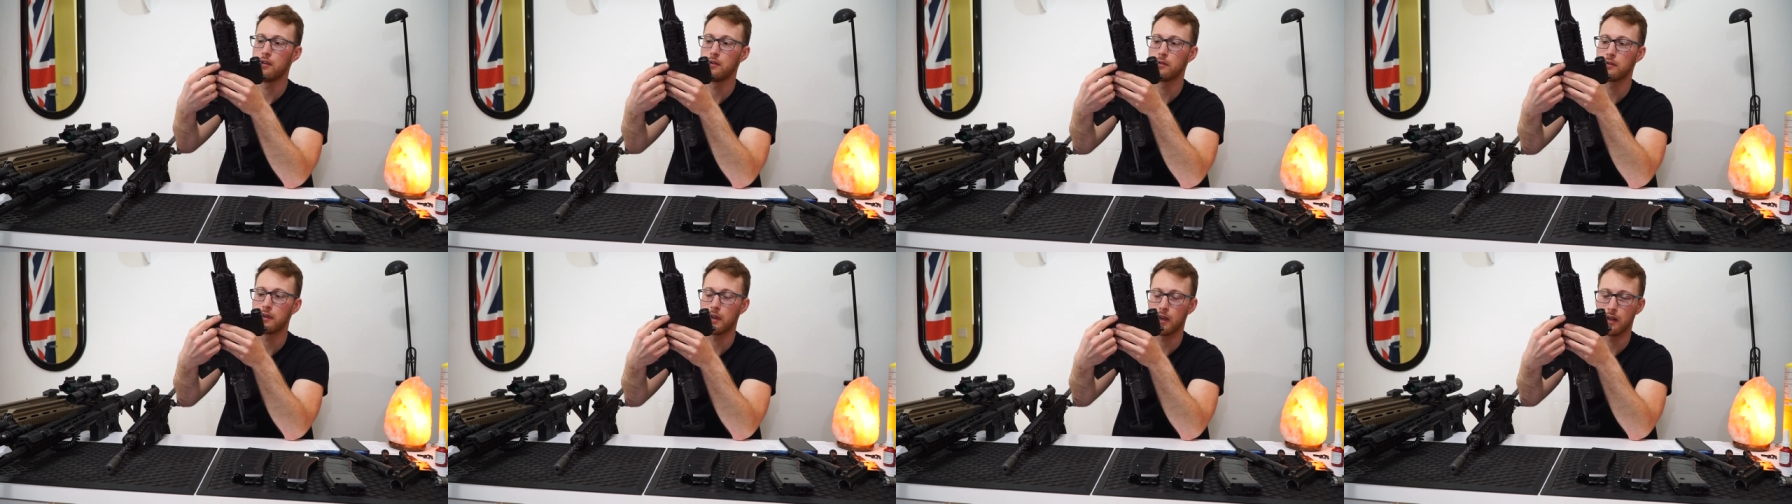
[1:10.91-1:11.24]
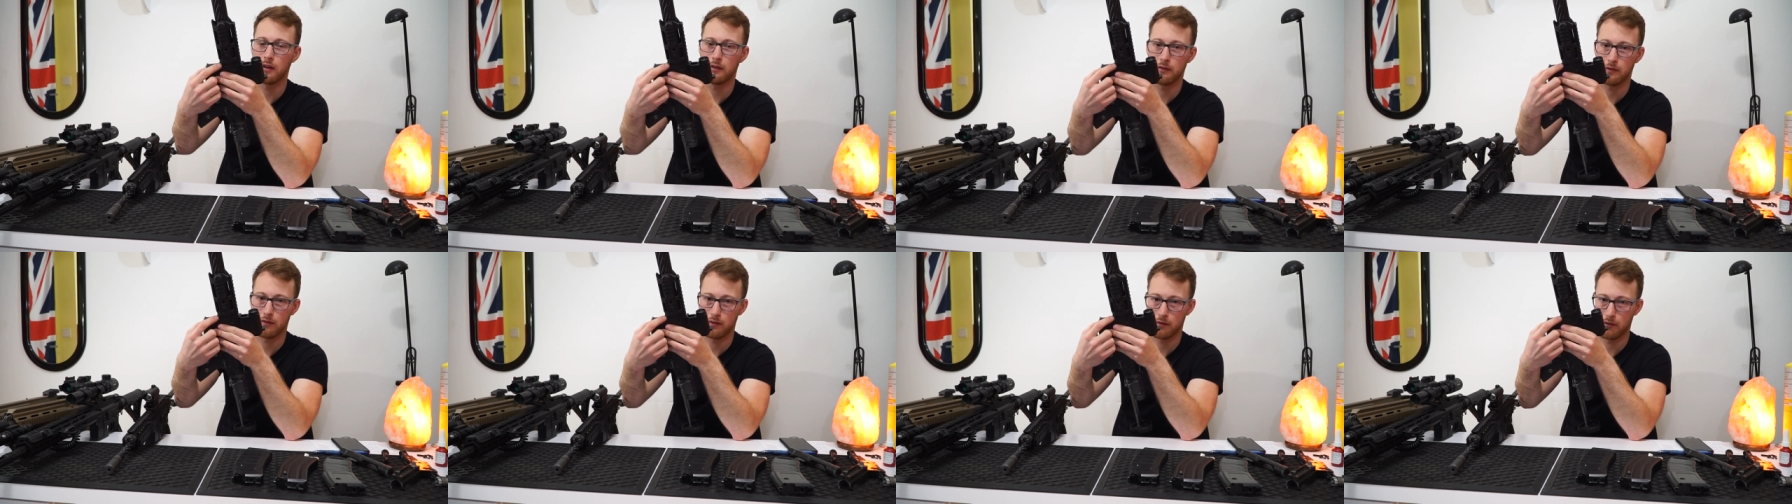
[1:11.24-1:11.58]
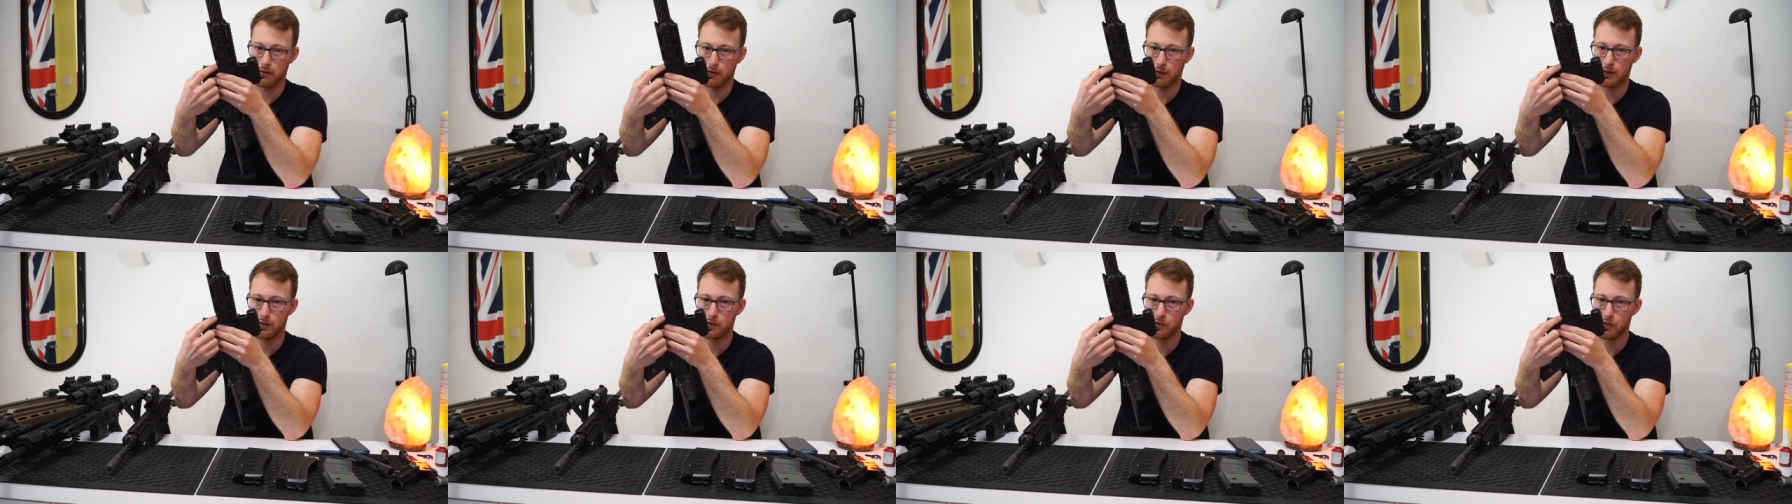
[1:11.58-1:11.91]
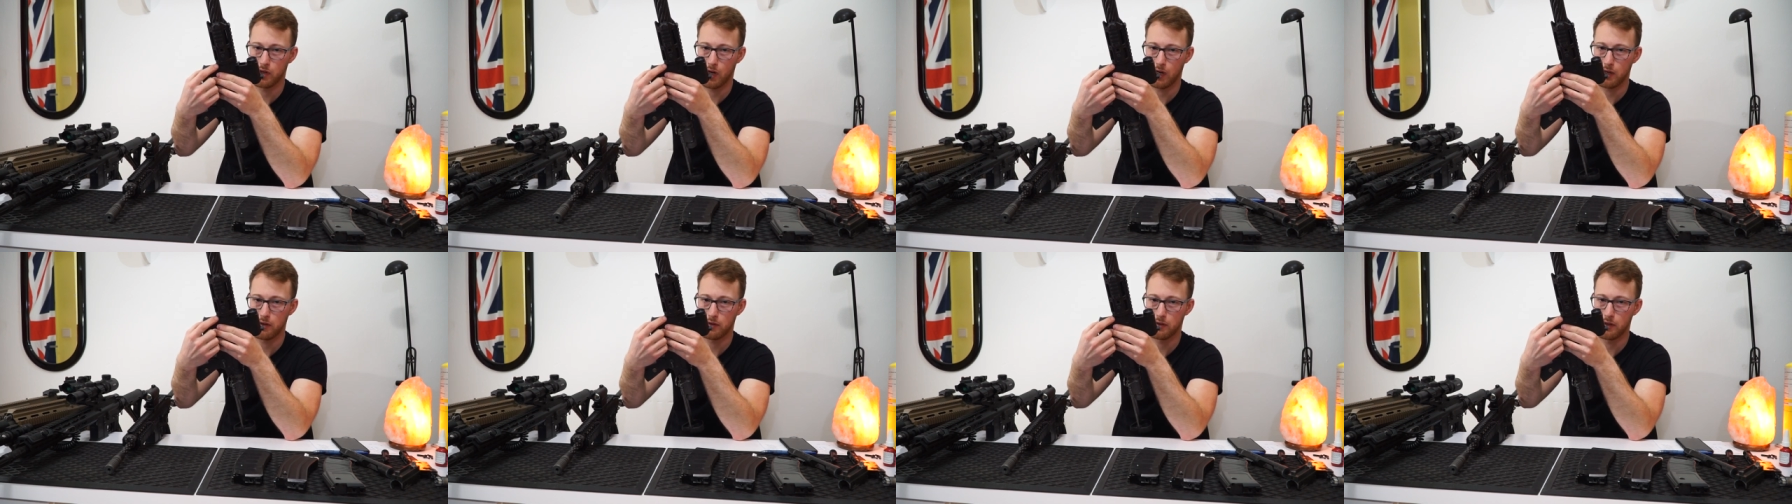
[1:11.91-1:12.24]
You can
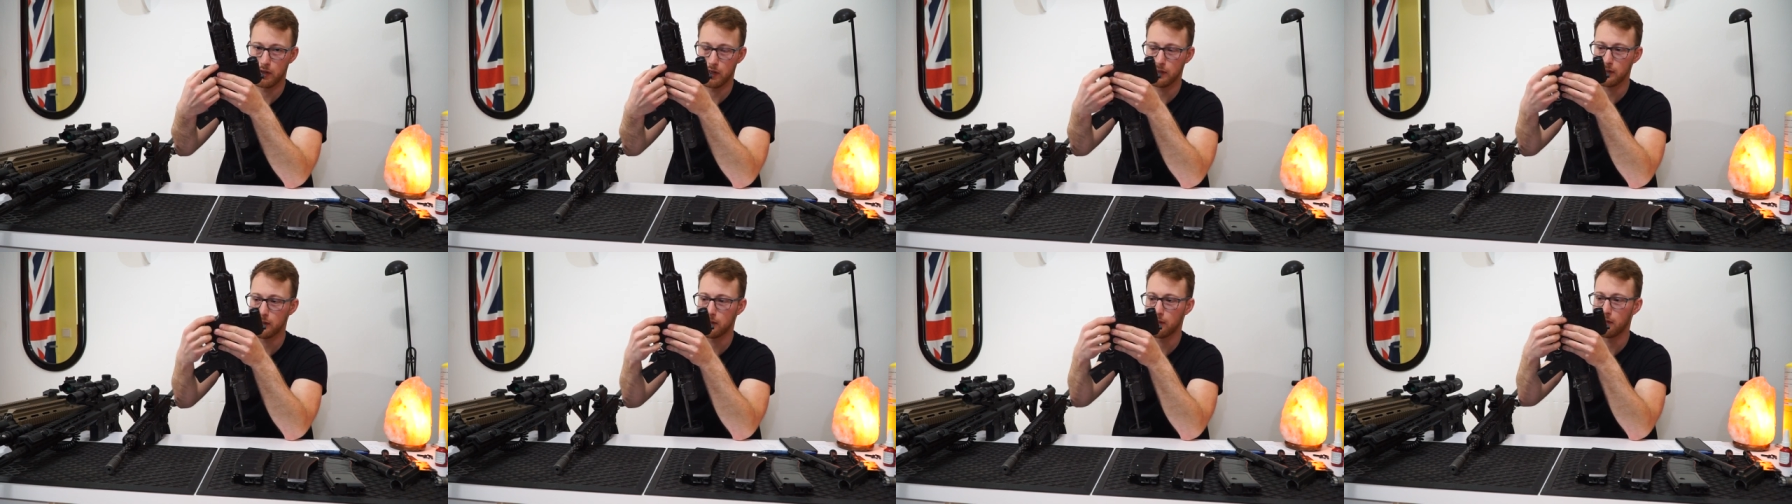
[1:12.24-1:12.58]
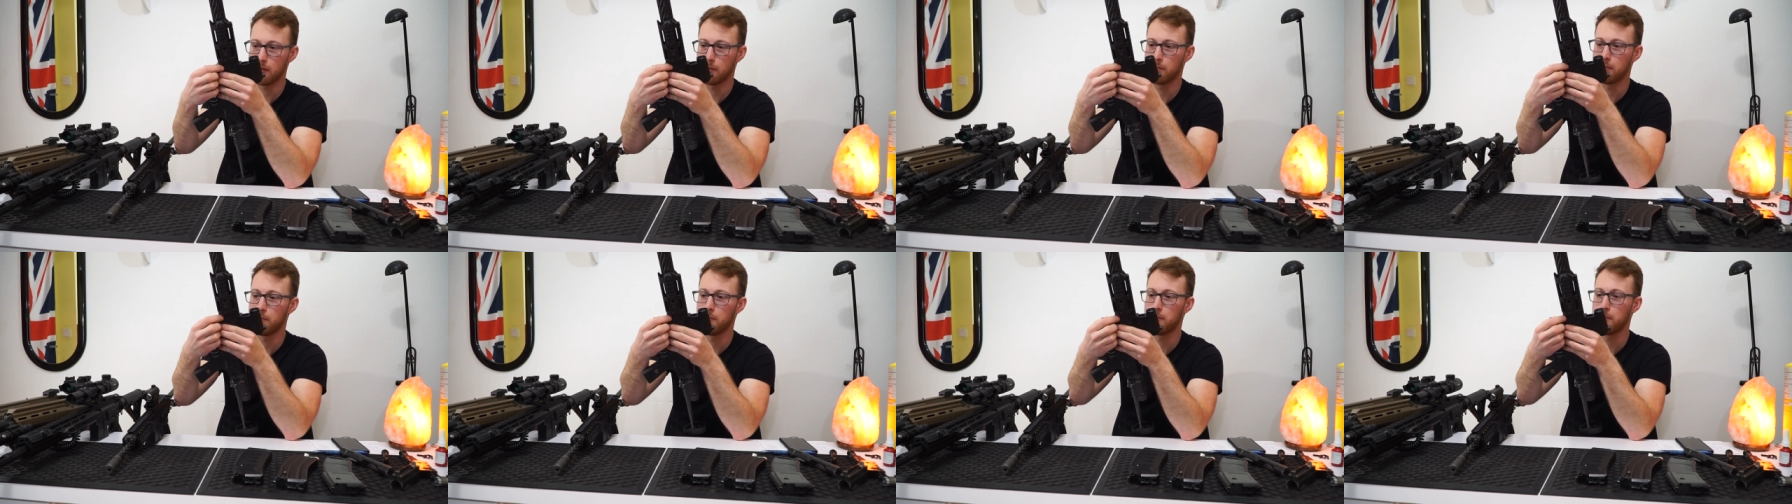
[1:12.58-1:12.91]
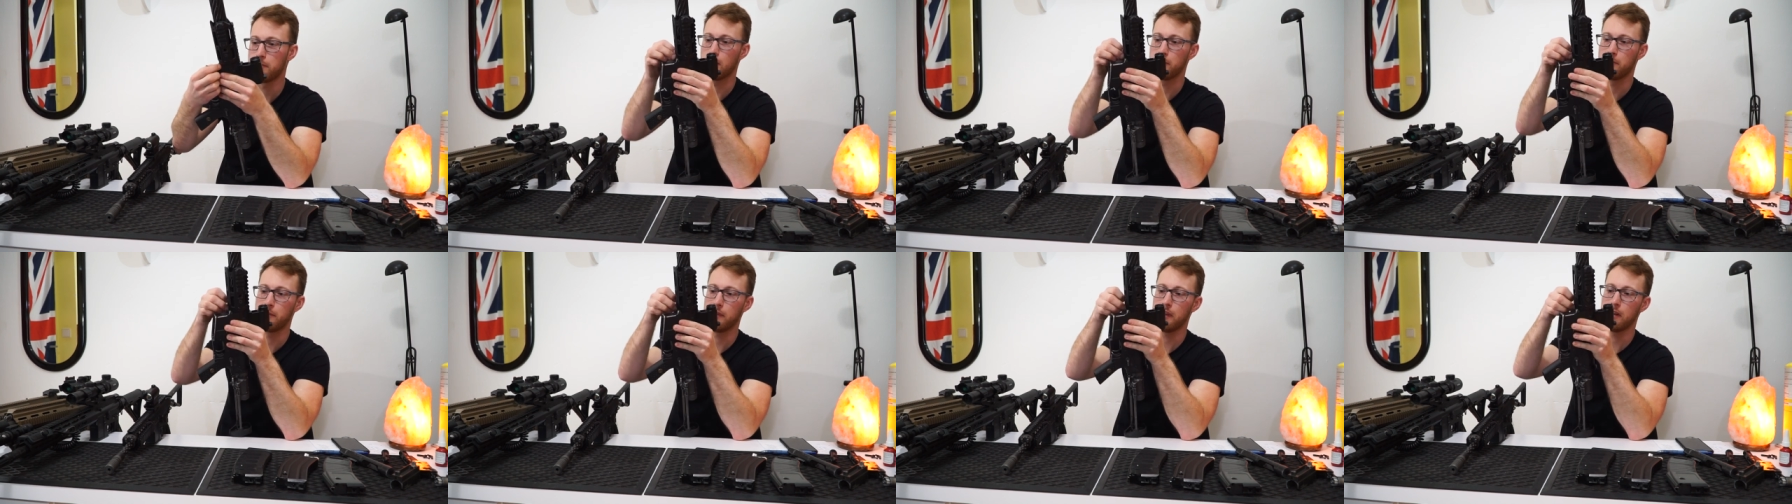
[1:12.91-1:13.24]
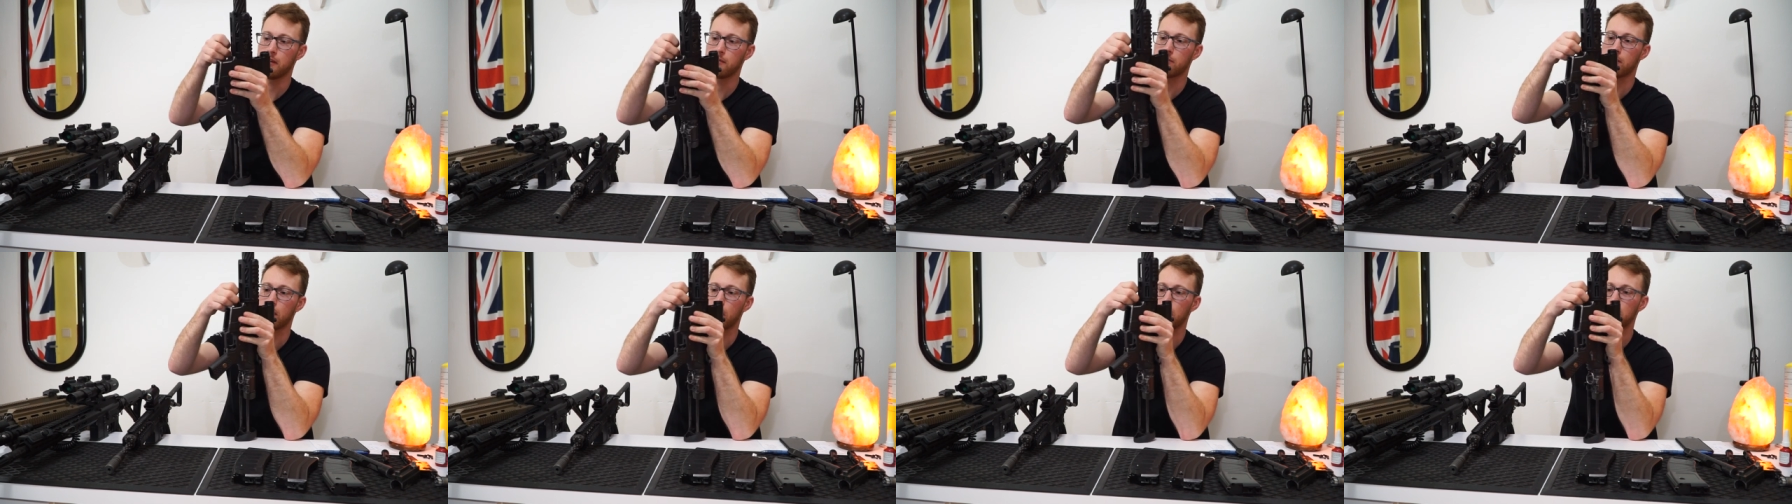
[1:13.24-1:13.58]
exchange this
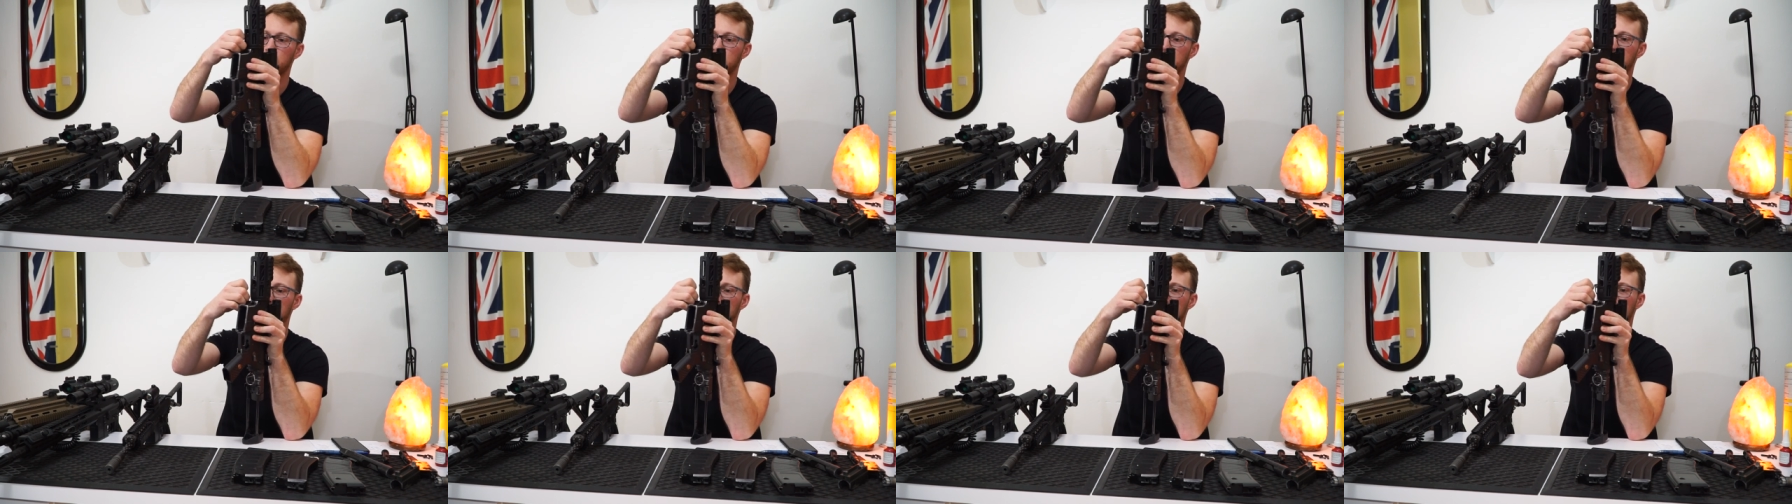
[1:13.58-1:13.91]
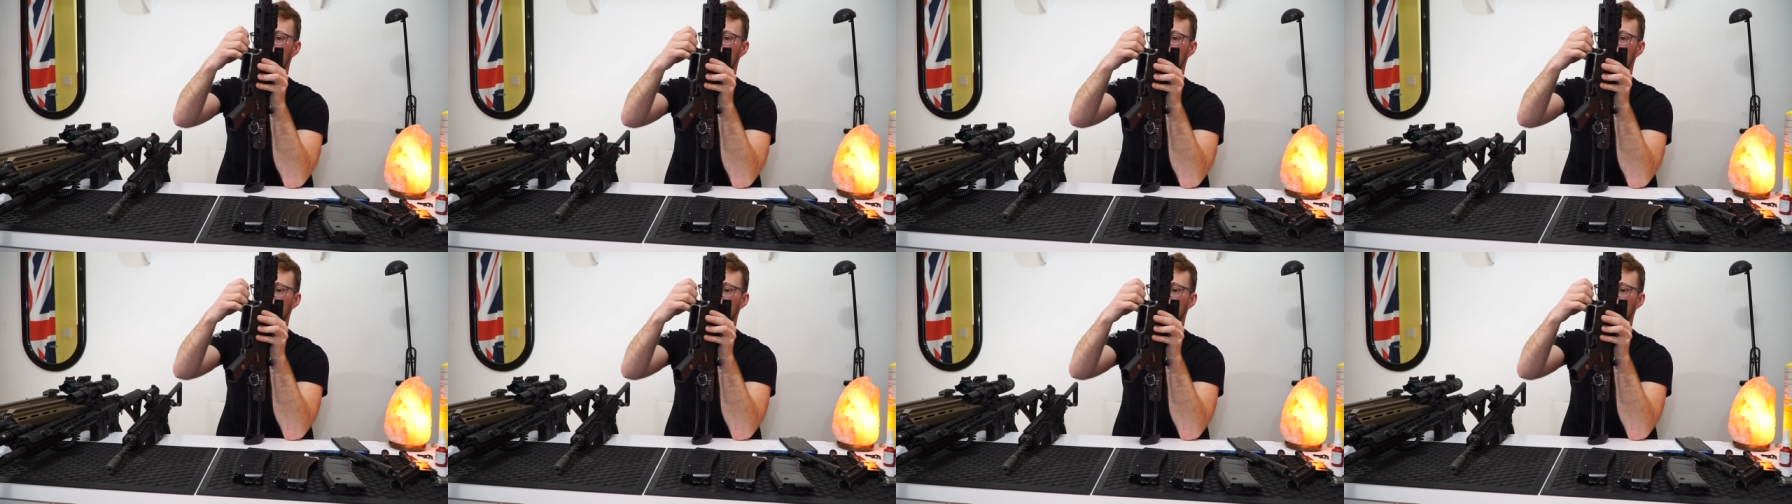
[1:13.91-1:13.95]
pin right